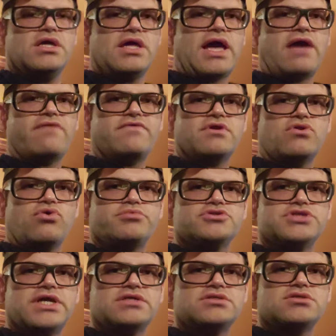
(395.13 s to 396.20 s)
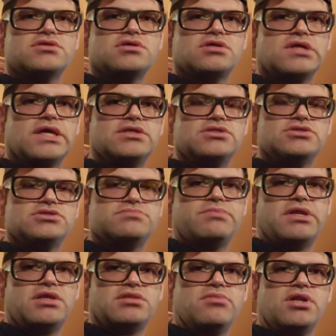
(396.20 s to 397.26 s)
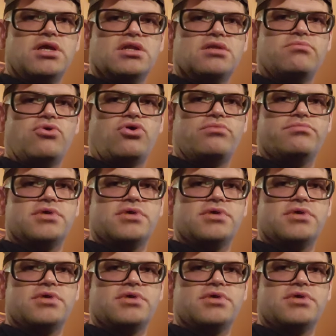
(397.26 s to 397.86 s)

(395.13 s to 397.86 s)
having an old projector and just spending the money on a bulb,